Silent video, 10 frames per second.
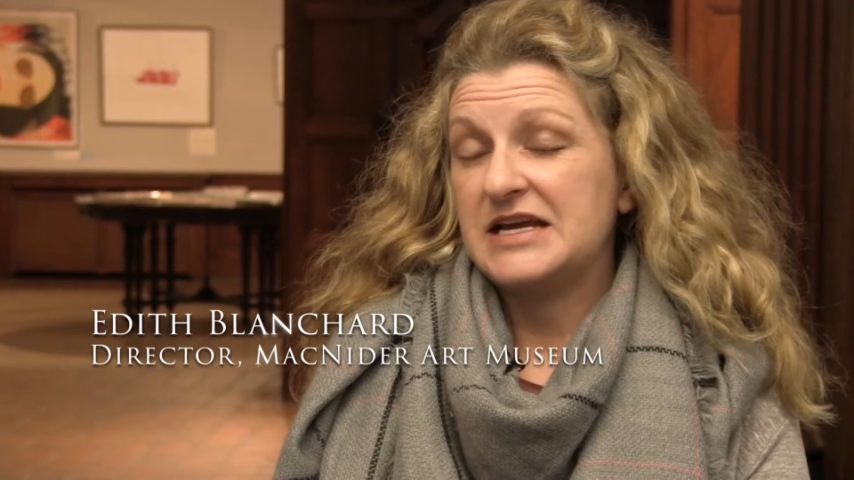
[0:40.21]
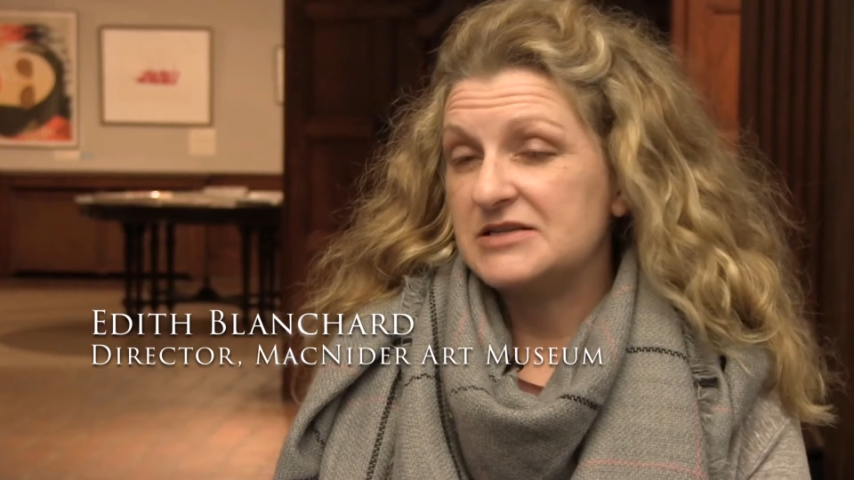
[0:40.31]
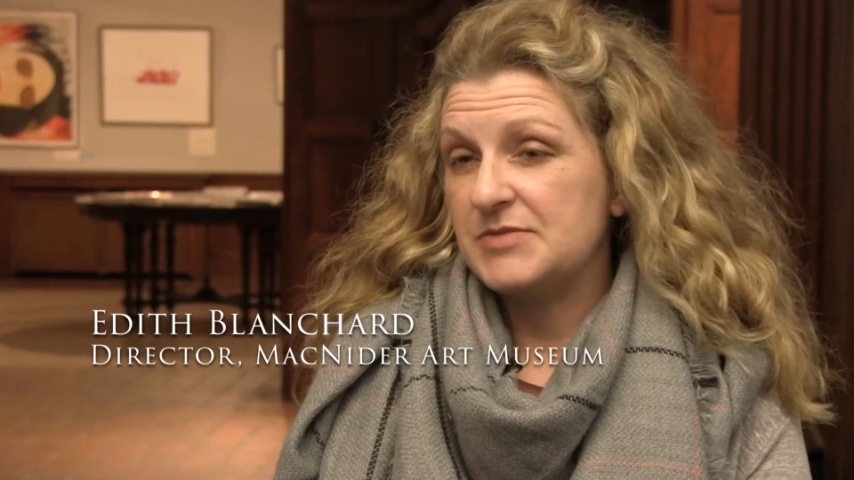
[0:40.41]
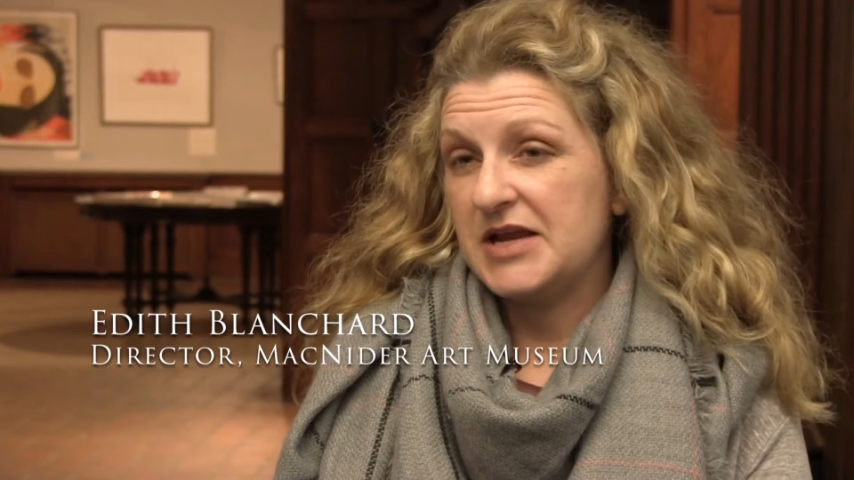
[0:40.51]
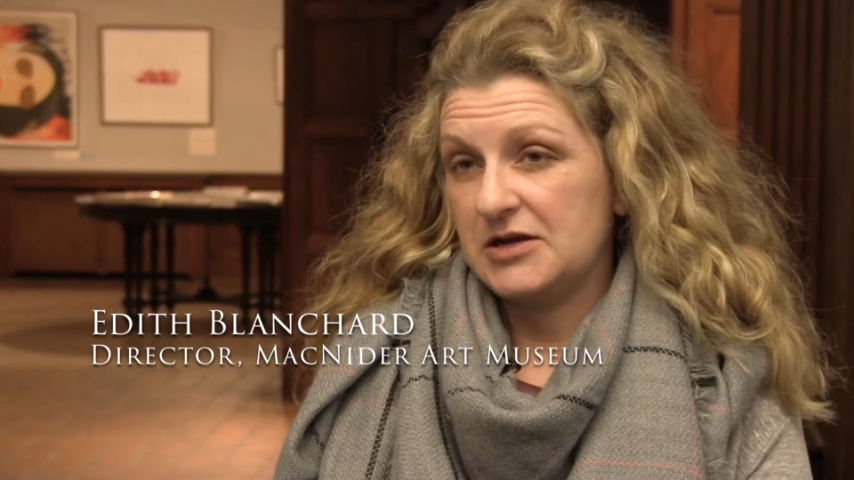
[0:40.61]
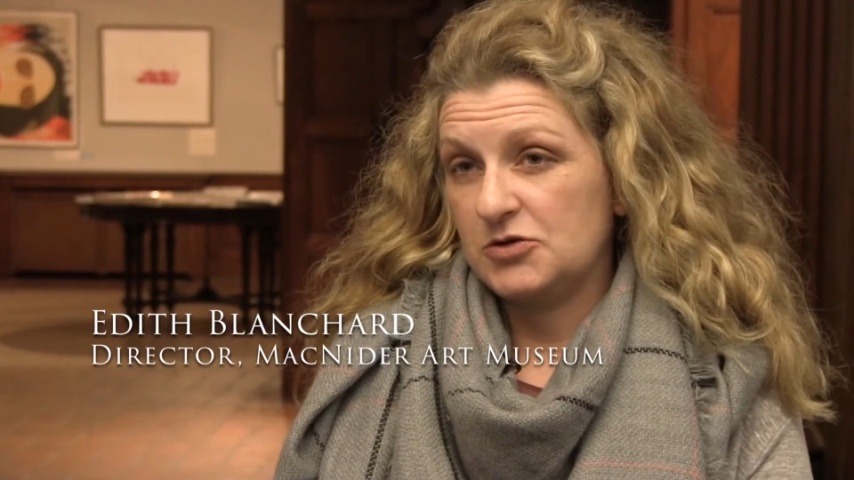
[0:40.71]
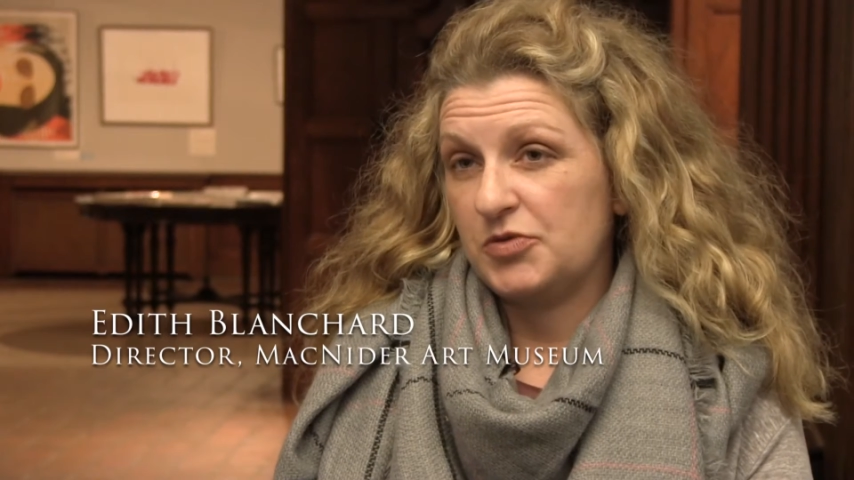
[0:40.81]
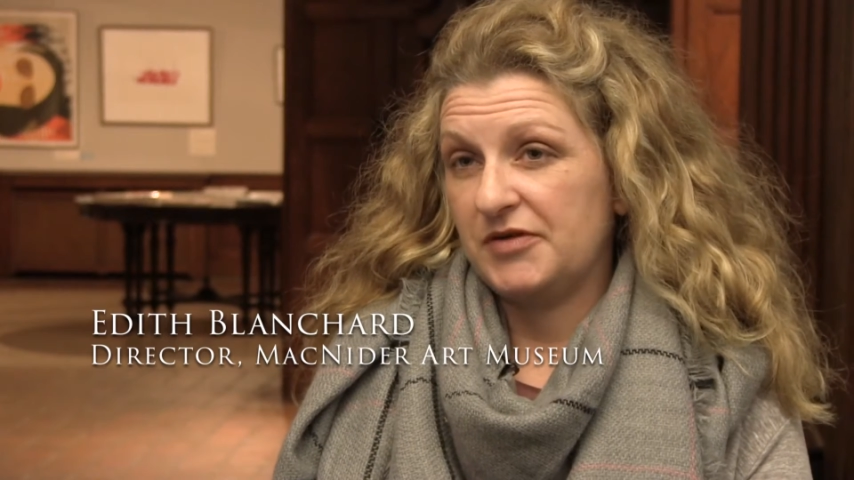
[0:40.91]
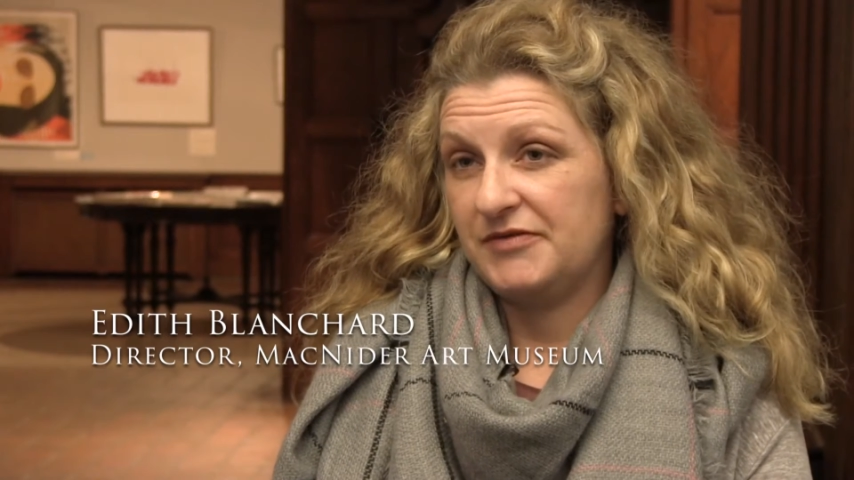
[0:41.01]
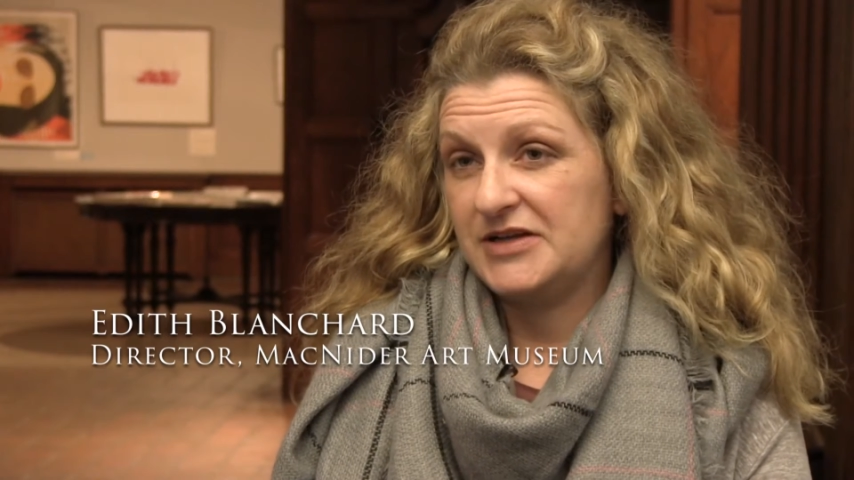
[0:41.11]
tend to be
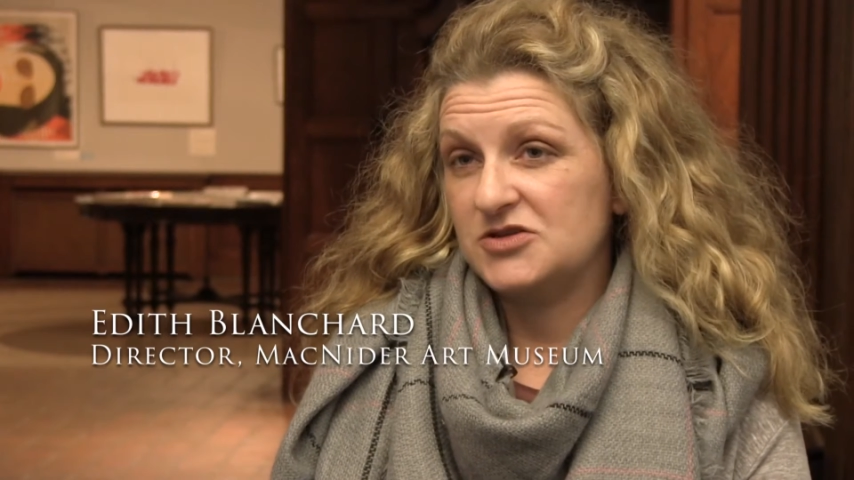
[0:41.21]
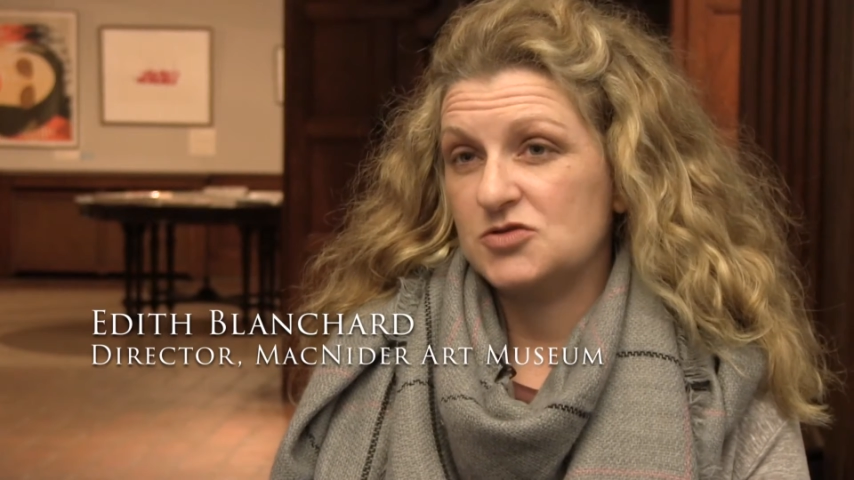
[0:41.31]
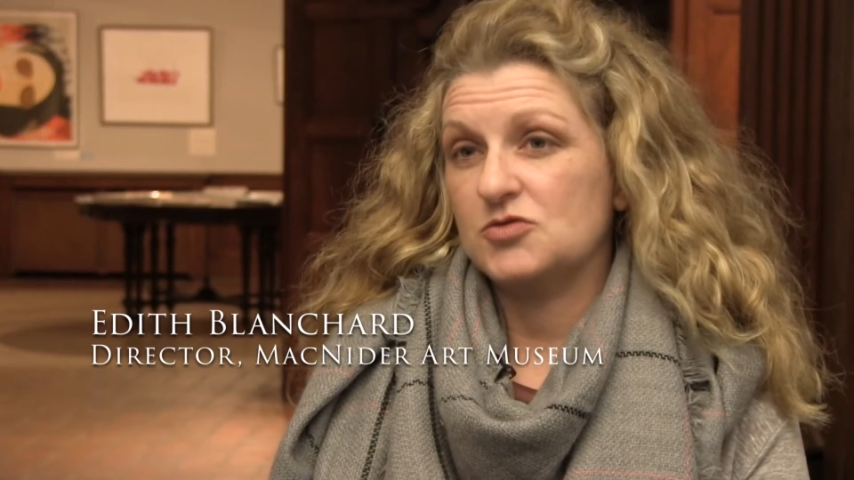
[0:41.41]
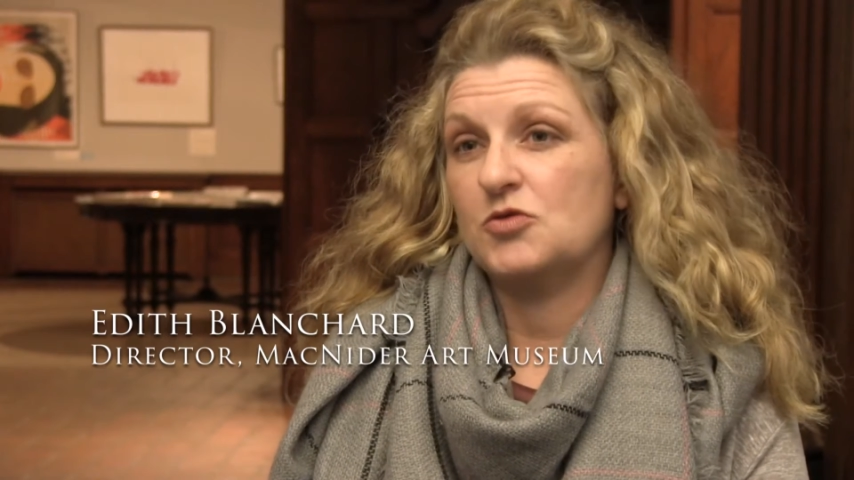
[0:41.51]
underprivileged